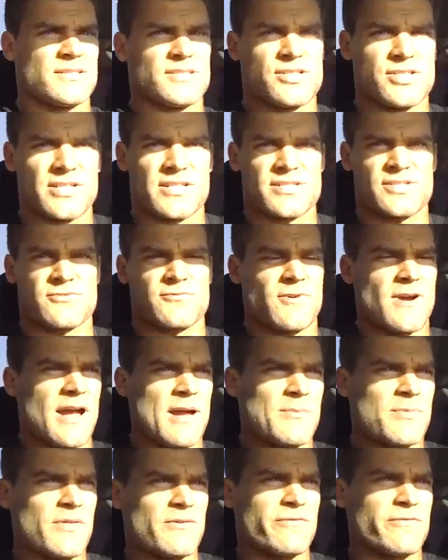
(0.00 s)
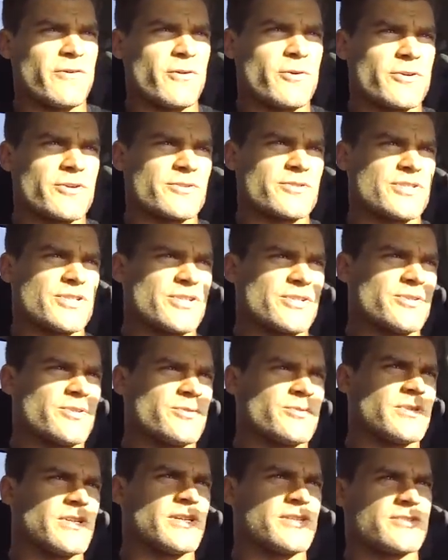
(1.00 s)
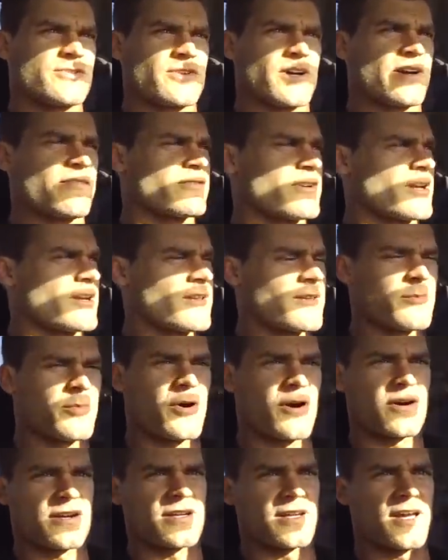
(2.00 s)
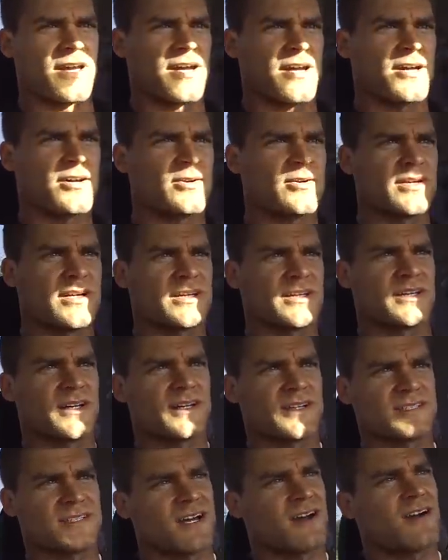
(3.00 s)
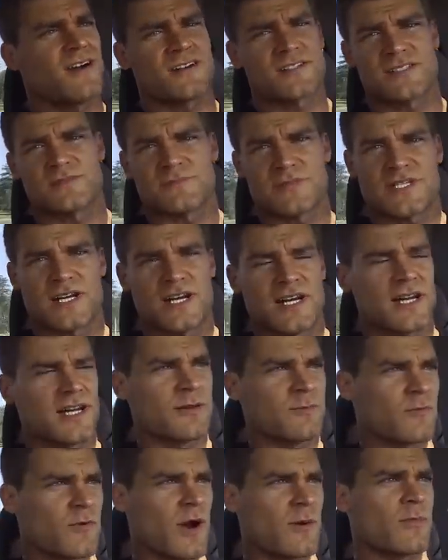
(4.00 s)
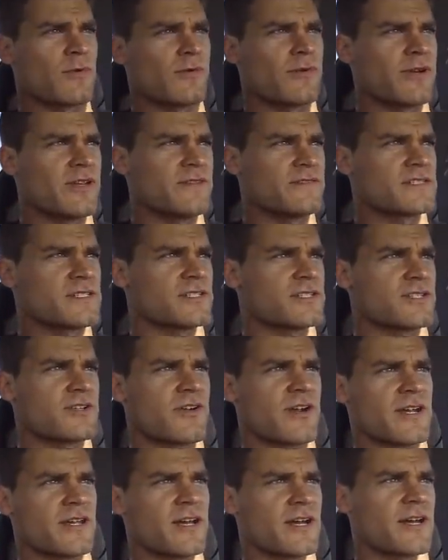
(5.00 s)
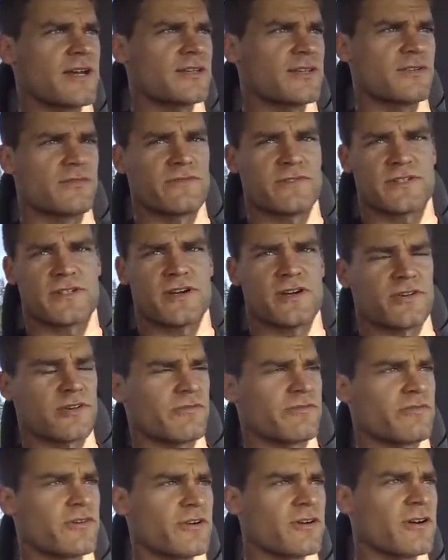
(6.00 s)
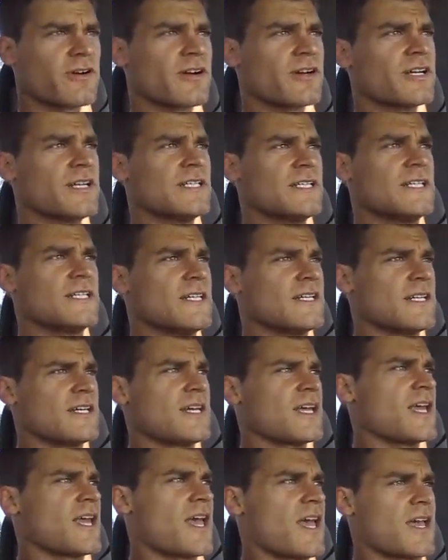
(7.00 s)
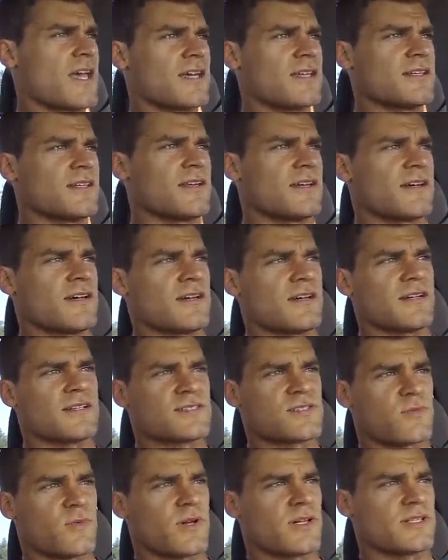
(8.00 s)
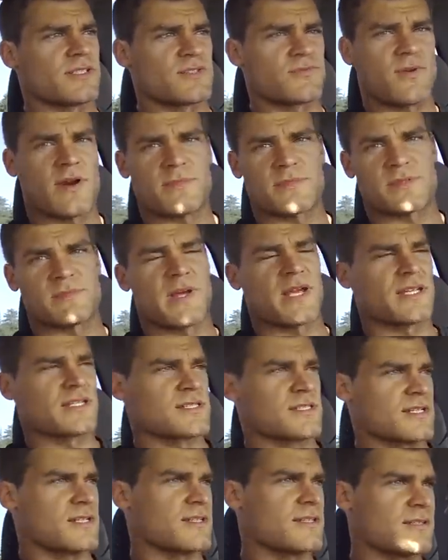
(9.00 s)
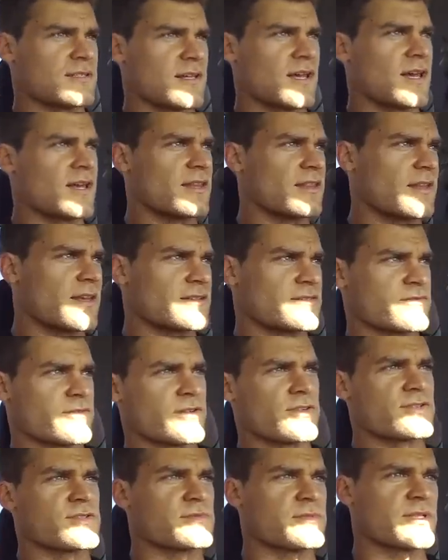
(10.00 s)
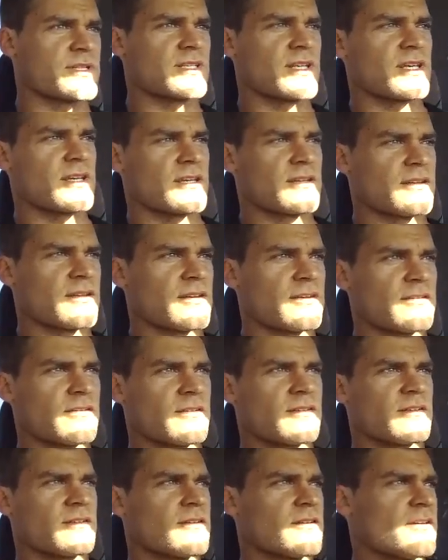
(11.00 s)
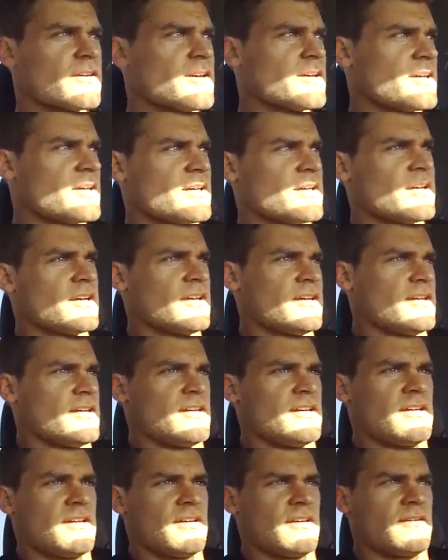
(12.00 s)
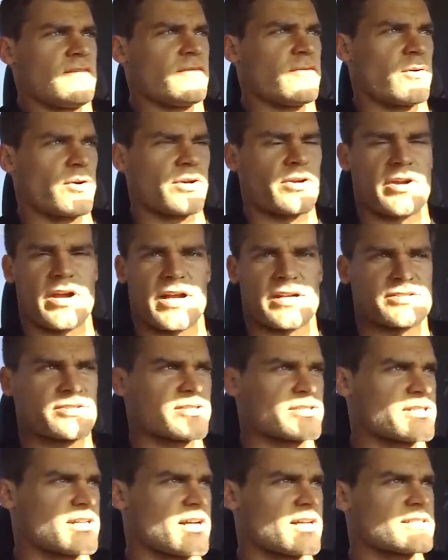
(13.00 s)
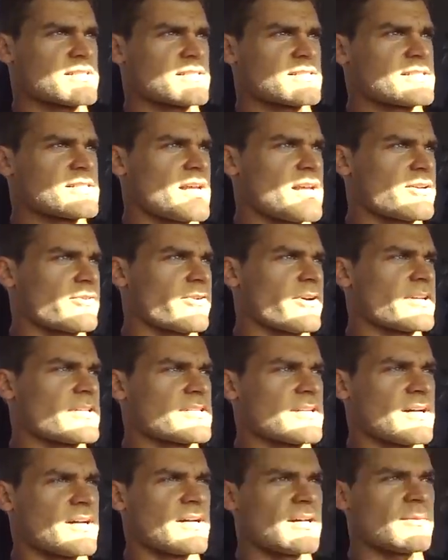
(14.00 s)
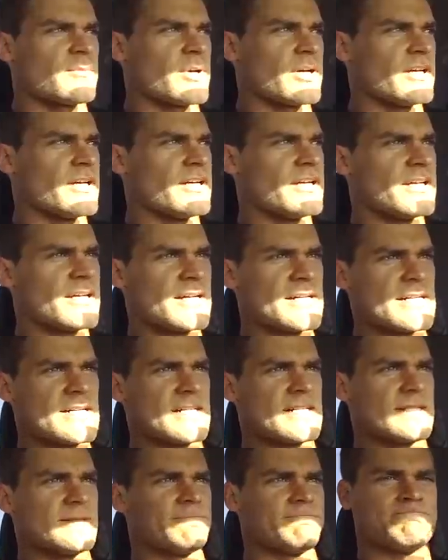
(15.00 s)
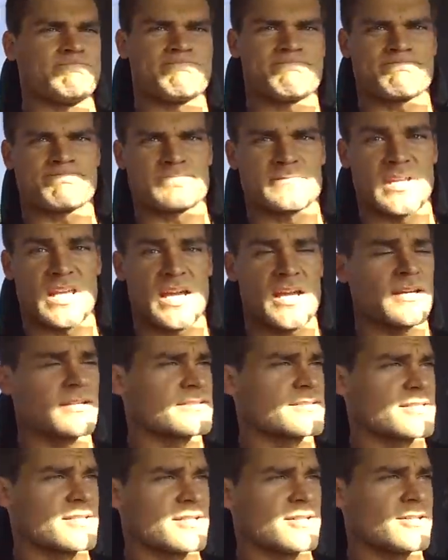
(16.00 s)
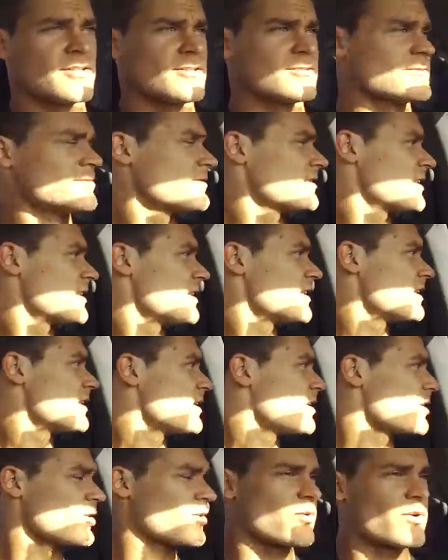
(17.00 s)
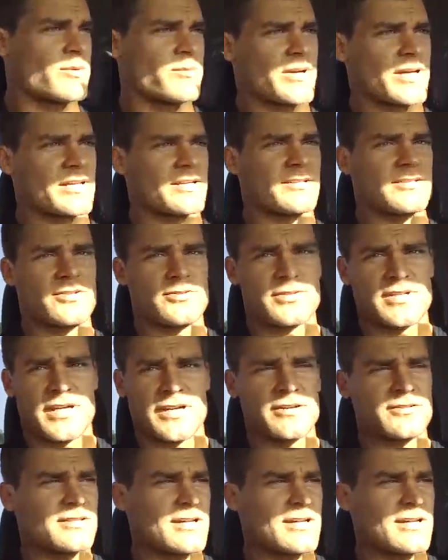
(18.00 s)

Just wrapped the photo shoot, driving out of the park now. Awesome time. Robert Reeves, such a great guy, good photographer, and as well as Reps Magazine. Thanks for using me again for your exercises. Had a great time. So what am I going to do now?